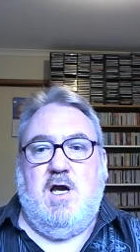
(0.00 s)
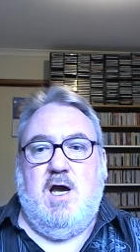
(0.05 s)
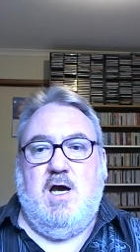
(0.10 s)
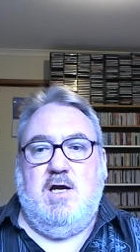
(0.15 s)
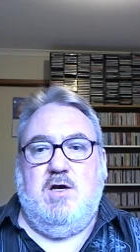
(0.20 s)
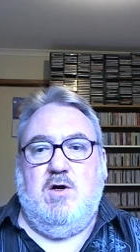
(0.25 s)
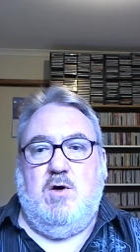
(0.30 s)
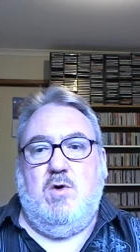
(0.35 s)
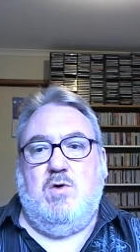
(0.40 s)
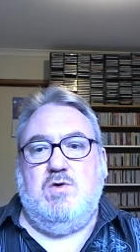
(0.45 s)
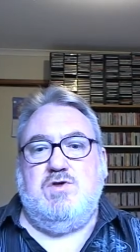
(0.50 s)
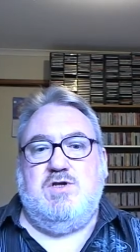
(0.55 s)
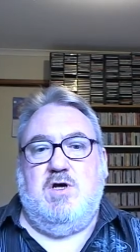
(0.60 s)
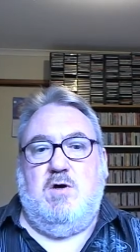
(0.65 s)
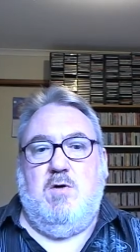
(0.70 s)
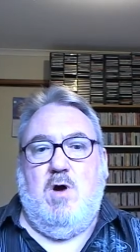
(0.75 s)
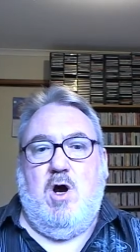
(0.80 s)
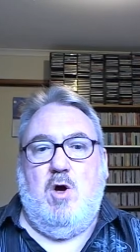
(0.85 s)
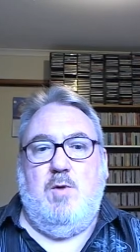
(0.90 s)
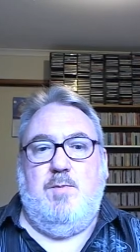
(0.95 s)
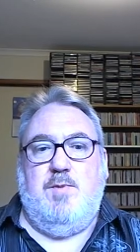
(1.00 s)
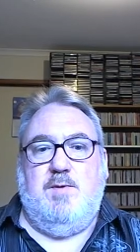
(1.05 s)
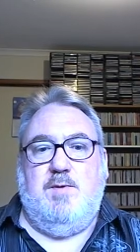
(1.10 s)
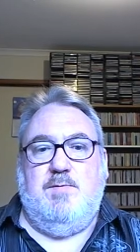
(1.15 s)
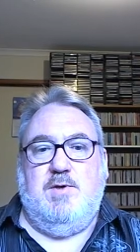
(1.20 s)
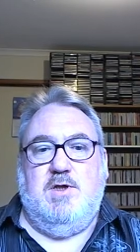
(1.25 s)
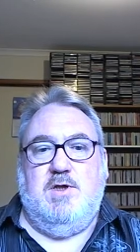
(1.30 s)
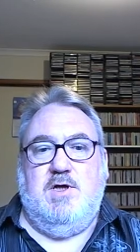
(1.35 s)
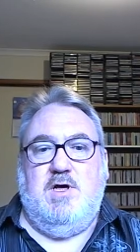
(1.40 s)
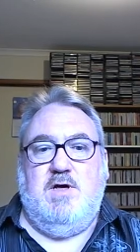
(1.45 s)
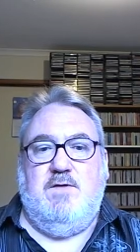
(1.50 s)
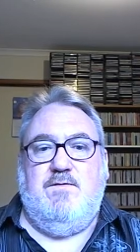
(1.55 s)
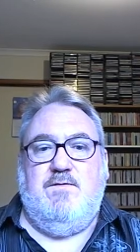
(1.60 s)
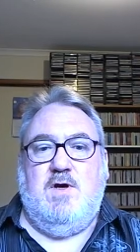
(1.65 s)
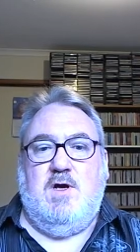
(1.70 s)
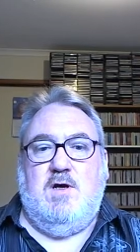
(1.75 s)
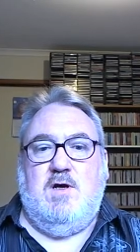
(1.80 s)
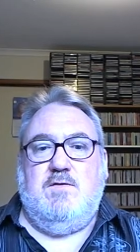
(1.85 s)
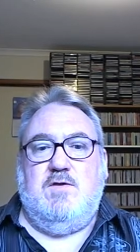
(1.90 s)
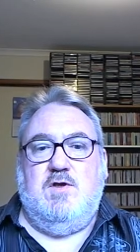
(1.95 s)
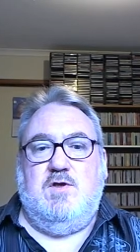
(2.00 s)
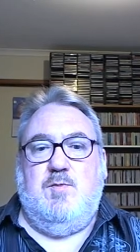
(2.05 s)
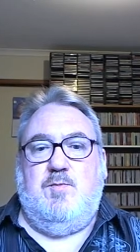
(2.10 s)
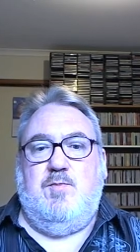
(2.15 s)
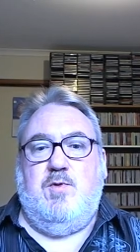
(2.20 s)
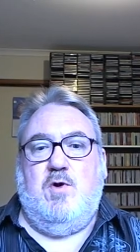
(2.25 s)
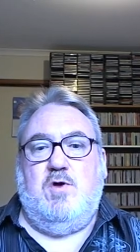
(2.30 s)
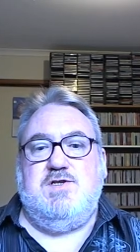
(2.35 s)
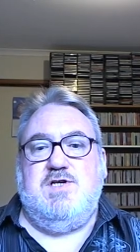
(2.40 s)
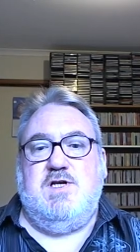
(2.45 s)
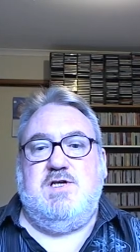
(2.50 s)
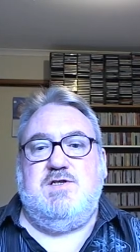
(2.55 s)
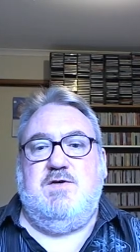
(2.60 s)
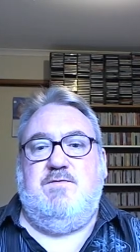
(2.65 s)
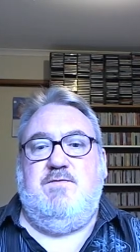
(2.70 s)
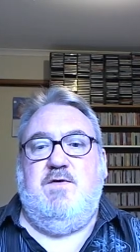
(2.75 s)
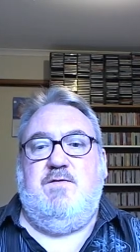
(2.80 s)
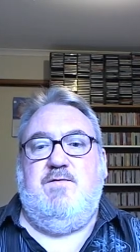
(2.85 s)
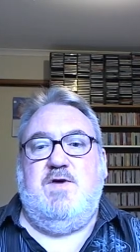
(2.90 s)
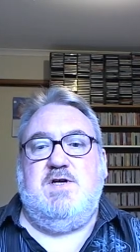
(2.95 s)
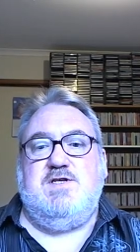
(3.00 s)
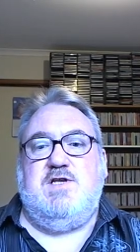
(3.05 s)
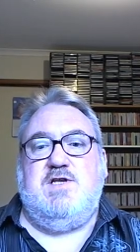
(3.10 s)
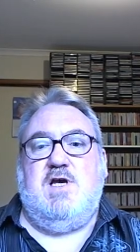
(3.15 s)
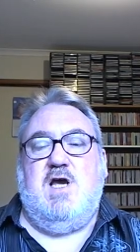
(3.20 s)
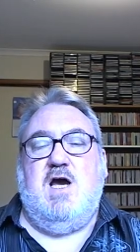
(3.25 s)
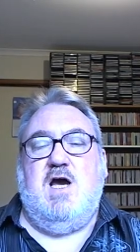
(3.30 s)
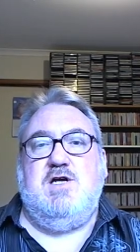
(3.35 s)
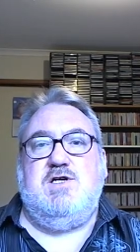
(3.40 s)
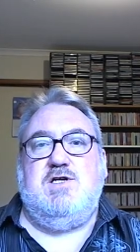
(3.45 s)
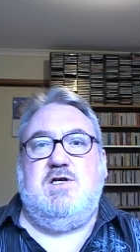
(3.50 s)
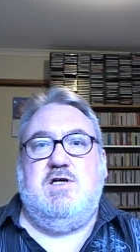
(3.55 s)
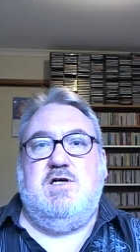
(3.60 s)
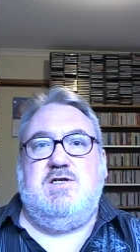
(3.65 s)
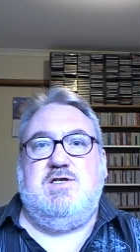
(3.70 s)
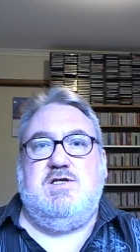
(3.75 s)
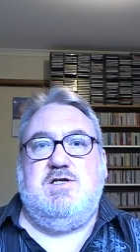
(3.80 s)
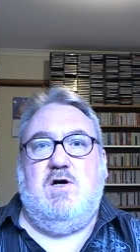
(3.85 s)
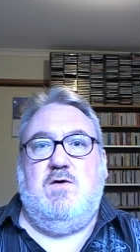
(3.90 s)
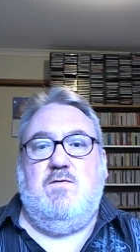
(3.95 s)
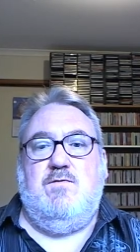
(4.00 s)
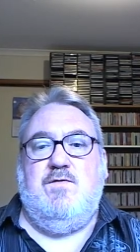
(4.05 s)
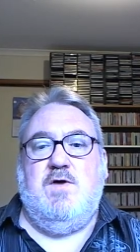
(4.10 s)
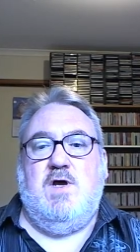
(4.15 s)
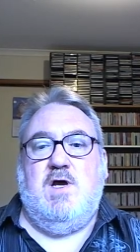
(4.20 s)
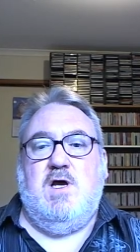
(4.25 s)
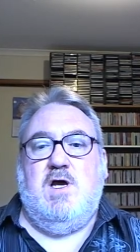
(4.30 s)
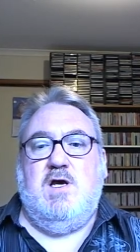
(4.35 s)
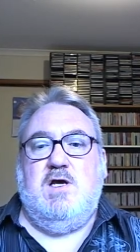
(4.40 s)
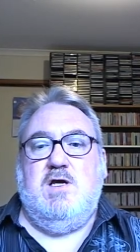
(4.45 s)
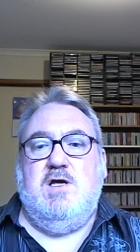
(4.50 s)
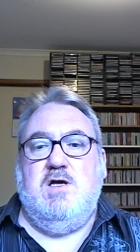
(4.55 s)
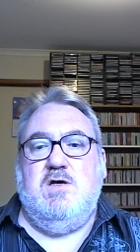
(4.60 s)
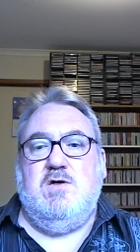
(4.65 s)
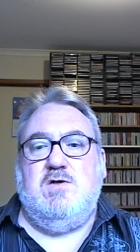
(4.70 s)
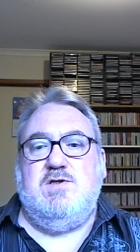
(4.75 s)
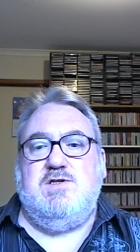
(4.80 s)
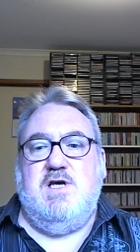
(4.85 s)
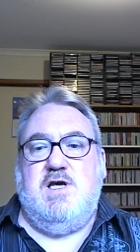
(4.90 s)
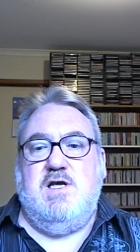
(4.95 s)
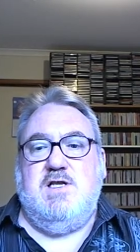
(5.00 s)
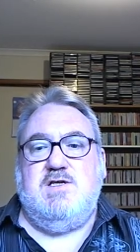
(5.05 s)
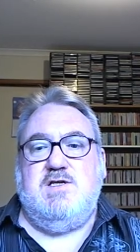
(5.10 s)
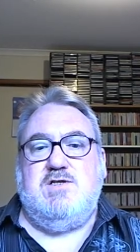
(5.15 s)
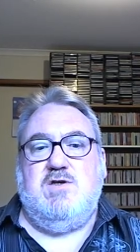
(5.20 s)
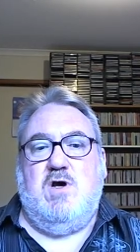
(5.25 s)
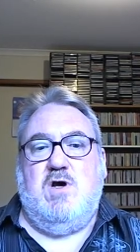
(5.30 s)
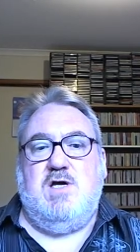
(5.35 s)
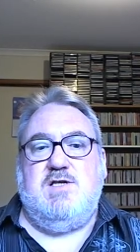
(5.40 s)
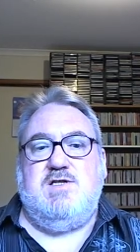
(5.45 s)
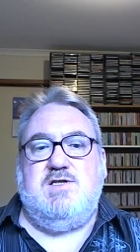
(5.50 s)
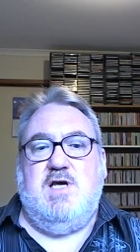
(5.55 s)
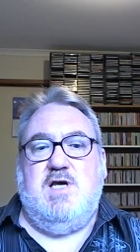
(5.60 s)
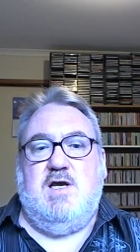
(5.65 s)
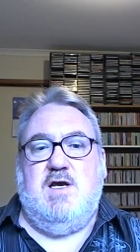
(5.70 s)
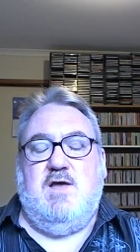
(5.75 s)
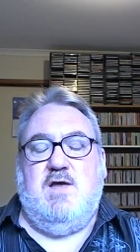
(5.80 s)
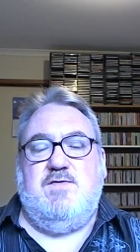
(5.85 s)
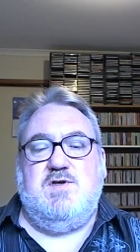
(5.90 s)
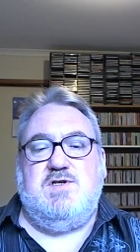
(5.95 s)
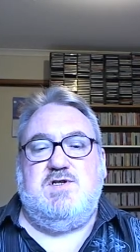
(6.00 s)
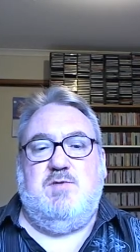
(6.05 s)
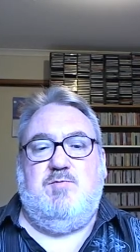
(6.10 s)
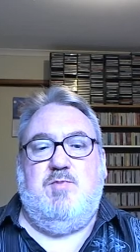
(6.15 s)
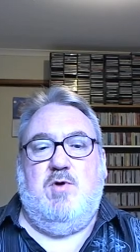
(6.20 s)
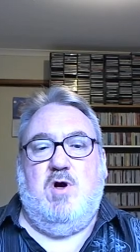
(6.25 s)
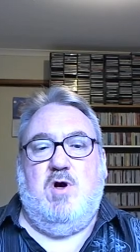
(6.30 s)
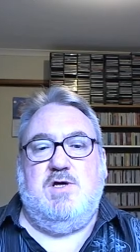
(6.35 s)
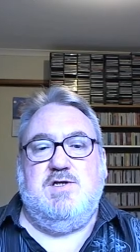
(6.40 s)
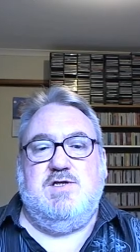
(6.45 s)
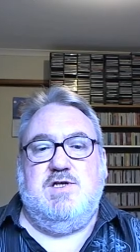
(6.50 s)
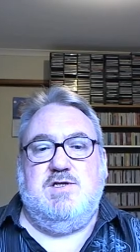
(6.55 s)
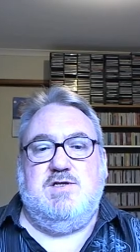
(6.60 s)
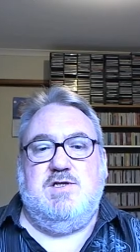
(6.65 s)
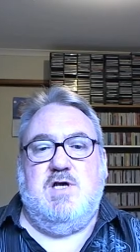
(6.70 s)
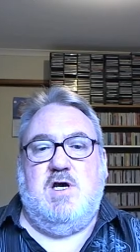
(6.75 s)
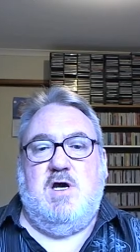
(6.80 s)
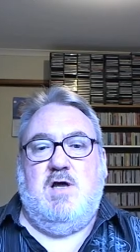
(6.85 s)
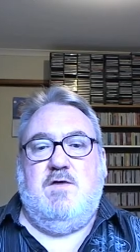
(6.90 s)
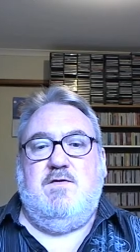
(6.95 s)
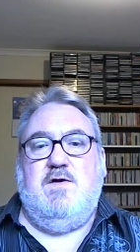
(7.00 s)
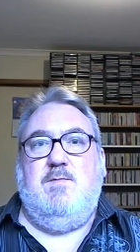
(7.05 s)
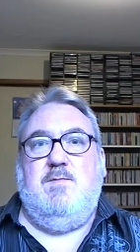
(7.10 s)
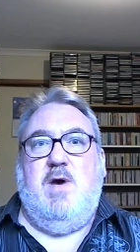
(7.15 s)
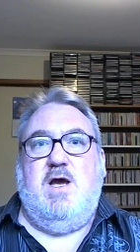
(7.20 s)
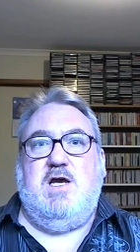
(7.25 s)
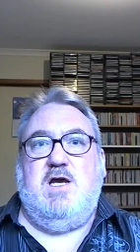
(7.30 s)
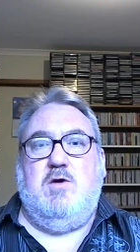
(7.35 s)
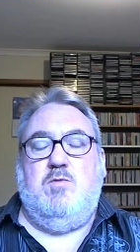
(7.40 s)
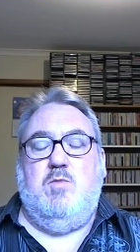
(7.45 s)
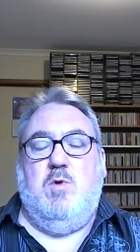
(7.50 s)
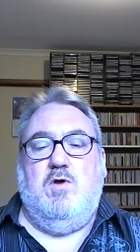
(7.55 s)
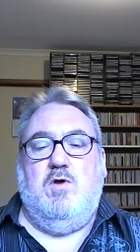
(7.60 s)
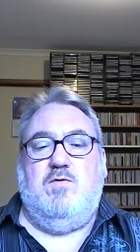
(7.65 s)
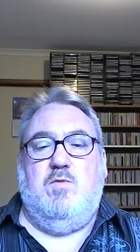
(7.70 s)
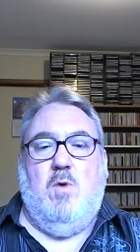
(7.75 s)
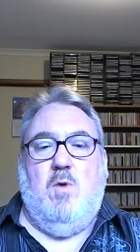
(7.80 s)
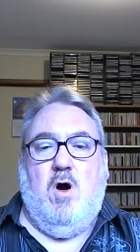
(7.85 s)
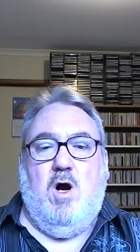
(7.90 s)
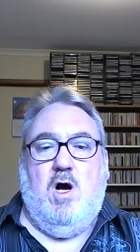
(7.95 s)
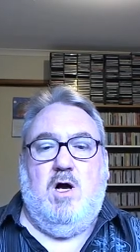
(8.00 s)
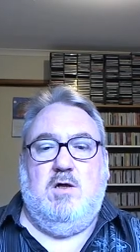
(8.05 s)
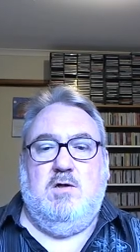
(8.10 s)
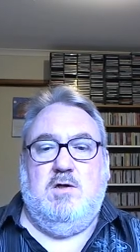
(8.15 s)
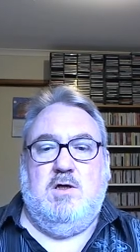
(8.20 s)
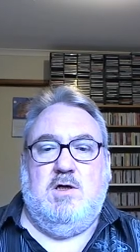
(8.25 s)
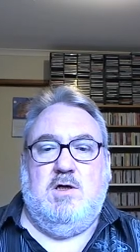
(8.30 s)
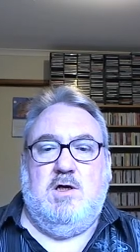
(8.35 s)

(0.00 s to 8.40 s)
and I also hope and believe that the process of investigation itself yields insights and other surprises that make it worthwhile,